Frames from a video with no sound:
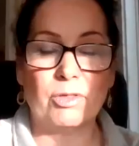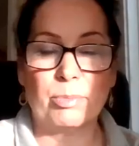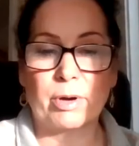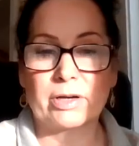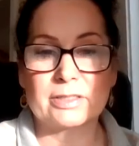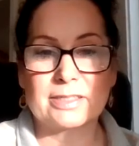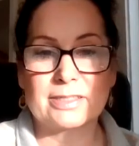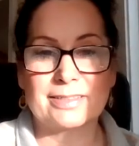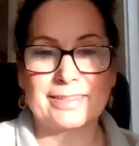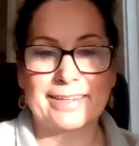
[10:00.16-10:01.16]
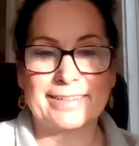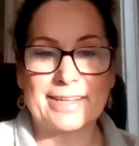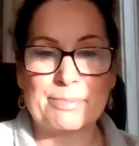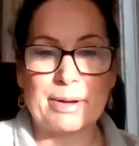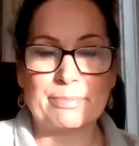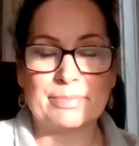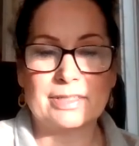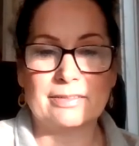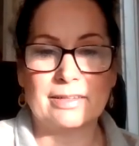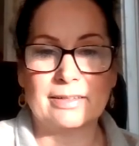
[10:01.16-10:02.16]
all the parts that come up
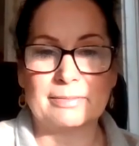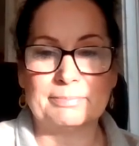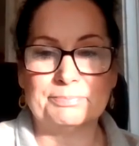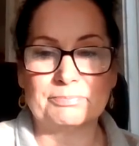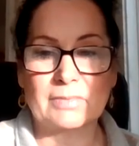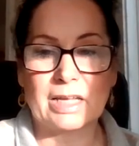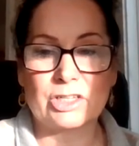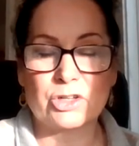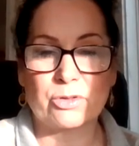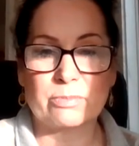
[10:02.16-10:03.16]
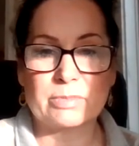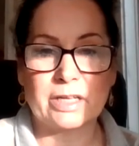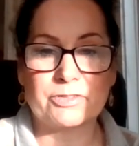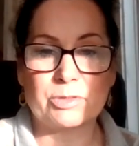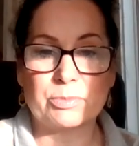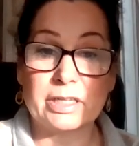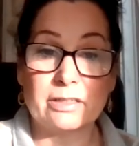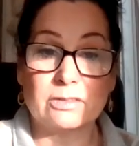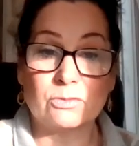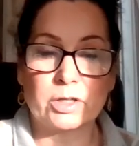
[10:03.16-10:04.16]
and show themselves to be
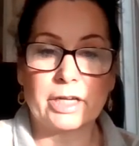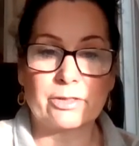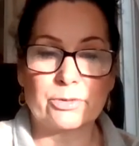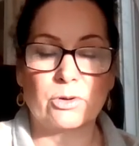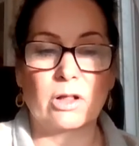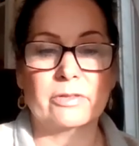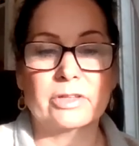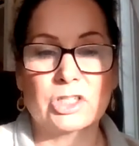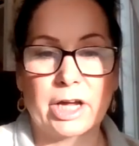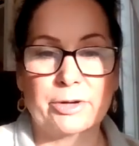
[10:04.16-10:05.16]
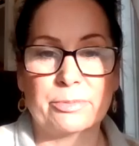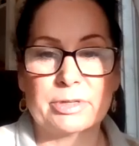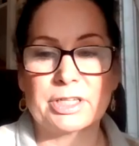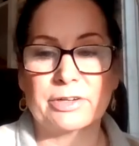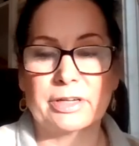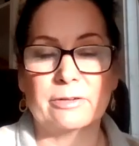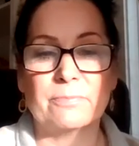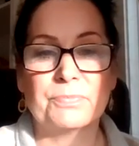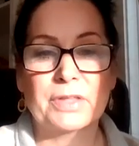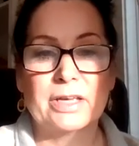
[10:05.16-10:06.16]
healed, working through all of the shadow
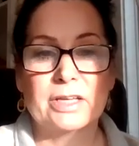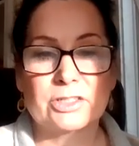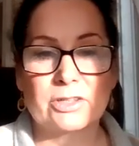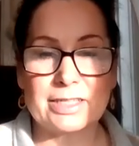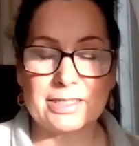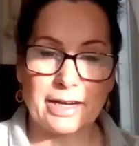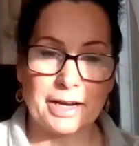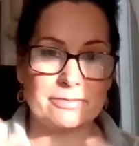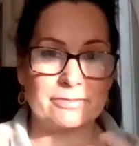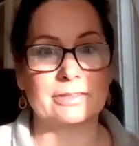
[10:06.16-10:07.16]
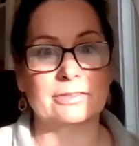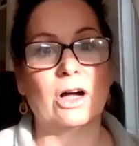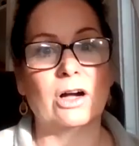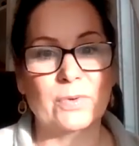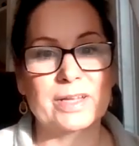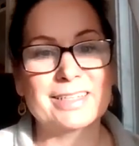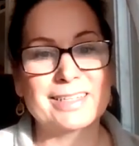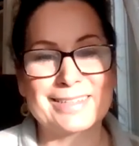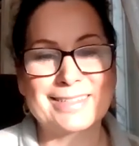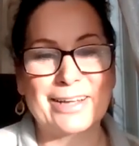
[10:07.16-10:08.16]
material. So that's kind of a
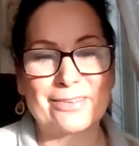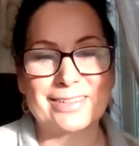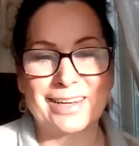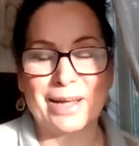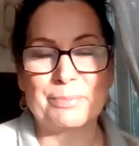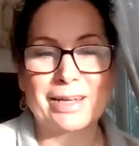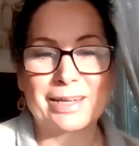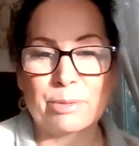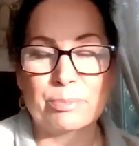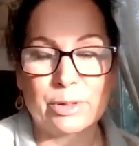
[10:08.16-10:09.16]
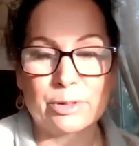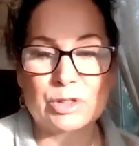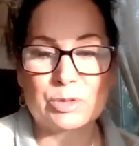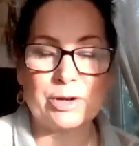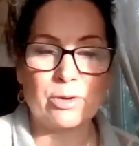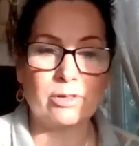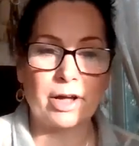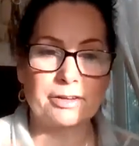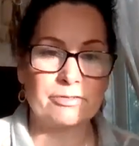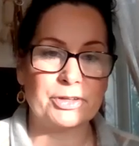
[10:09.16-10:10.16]
long-winded psychodynamic approach. I know a
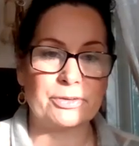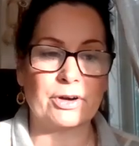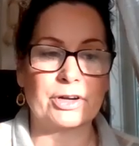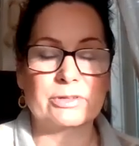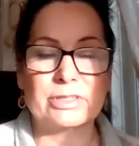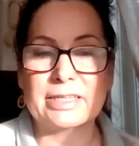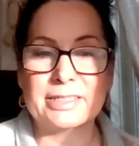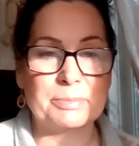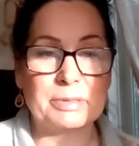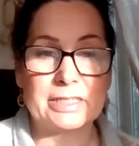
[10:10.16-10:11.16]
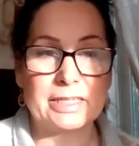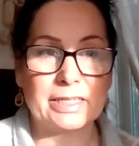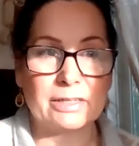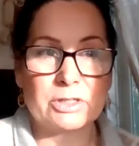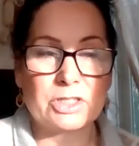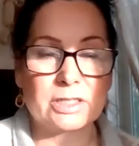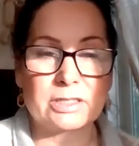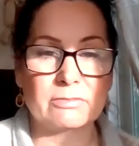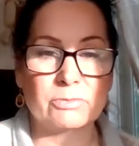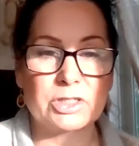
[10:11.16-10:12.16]
lot of you are using CBT, which
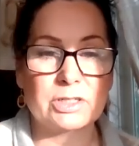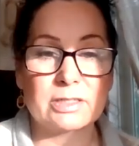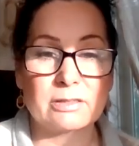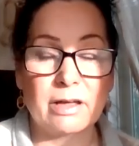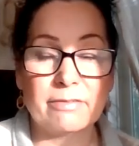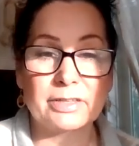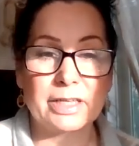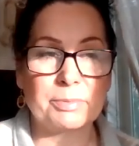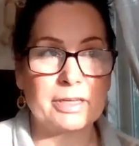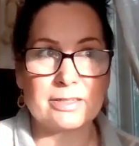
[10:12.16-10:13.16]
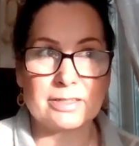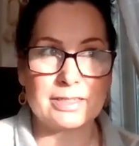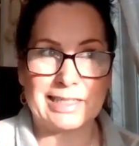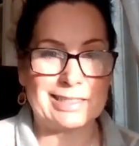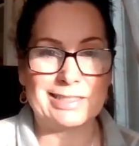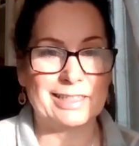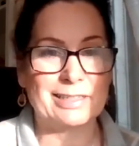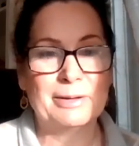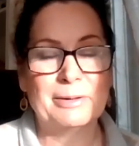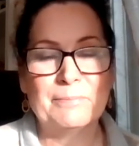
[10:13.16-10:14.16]
is lovely because it's
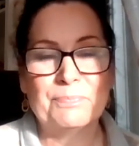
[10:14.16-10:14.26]
easy.